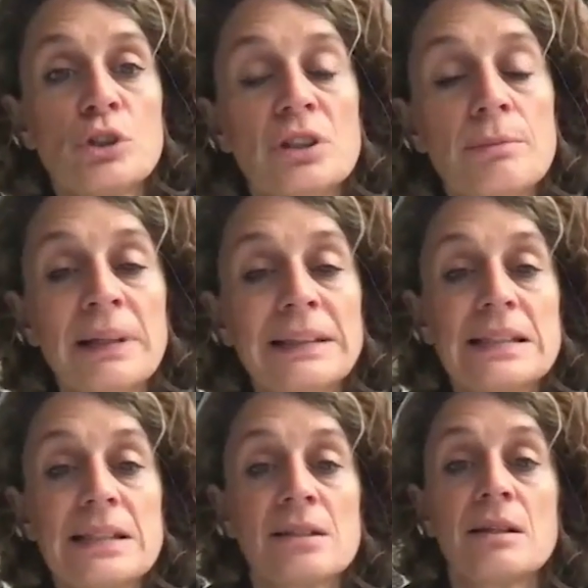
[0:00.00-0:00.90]
the
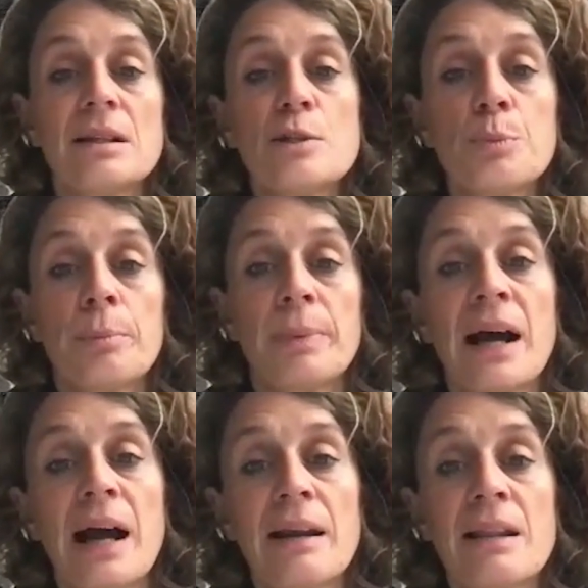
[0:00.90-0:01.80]
bourgeois propaganda
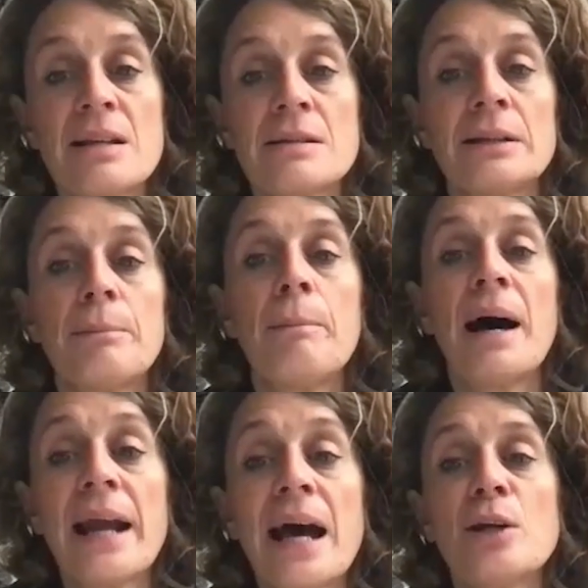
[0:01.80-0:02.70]
about
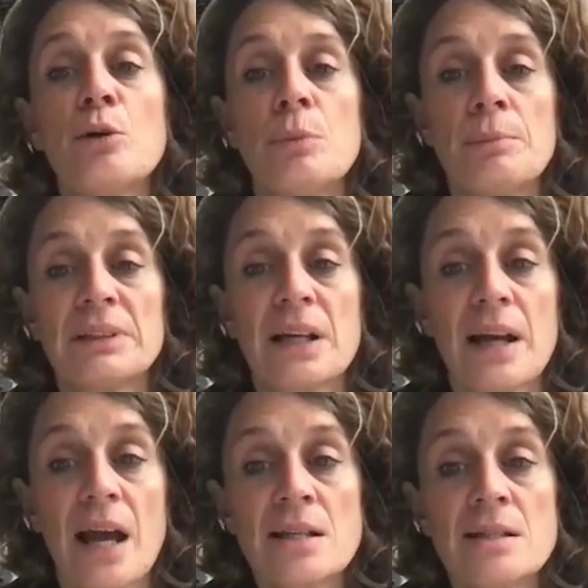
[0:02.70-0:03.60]
illegal
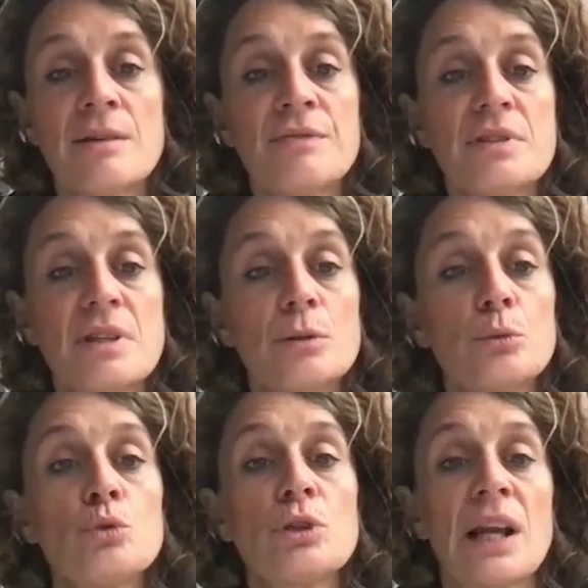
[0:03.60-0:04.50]
immigration and
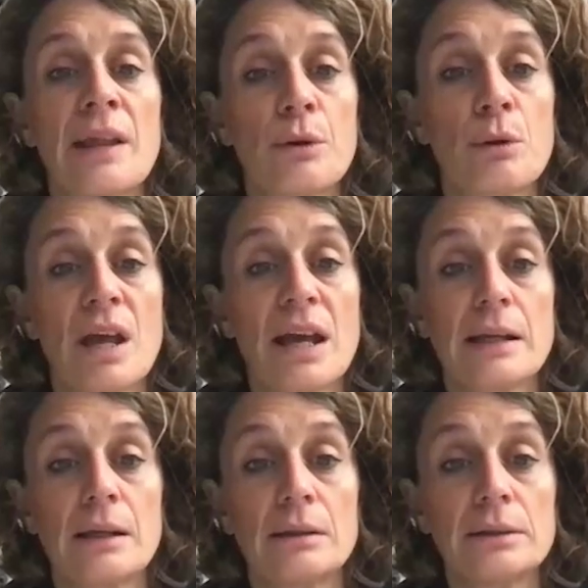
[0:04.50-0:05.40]
traffickers of
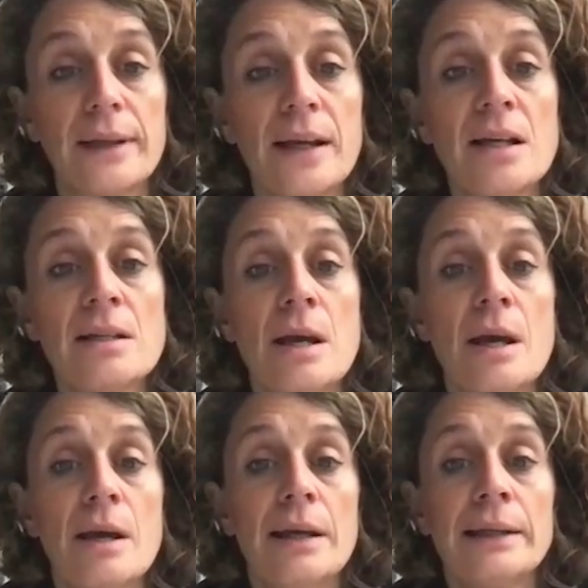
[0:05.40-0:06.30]
illegal
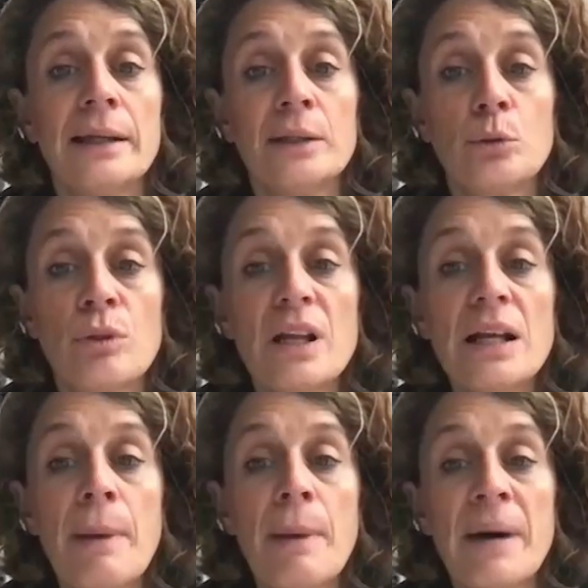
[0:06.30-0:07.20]
migrants
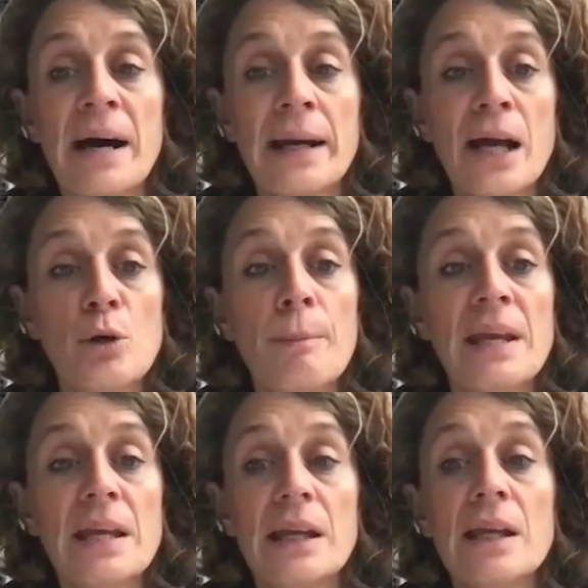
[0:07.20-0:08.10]
and the dilemma
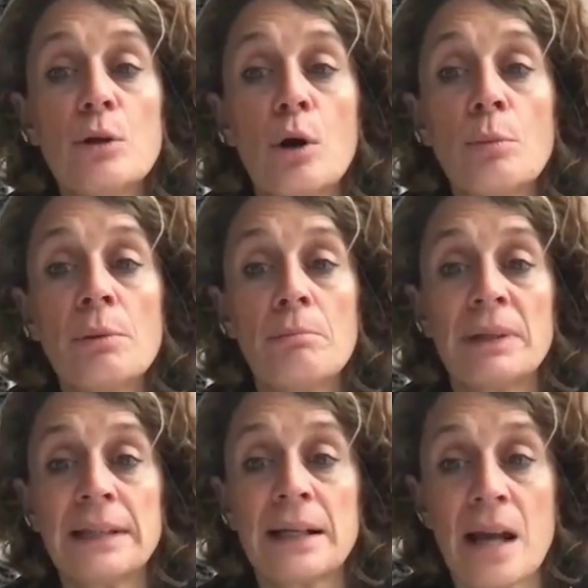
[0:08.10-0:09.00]
between
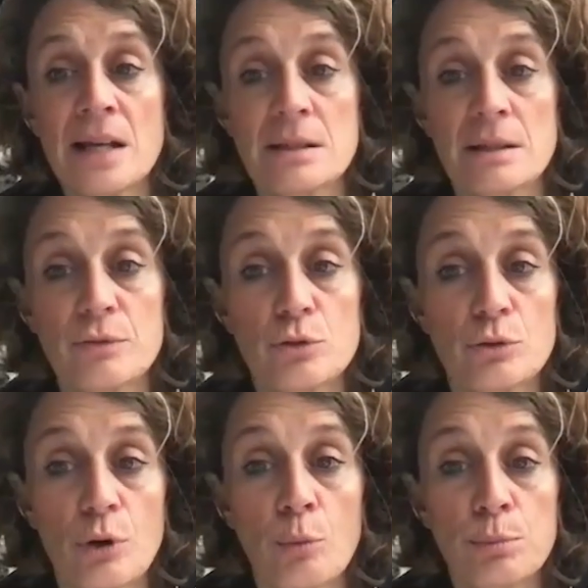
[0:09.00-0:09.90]
illegal and
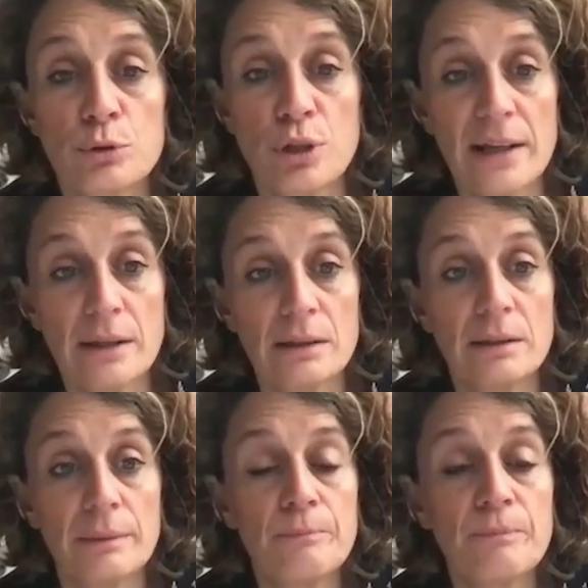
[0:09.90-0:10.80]
legal immigration.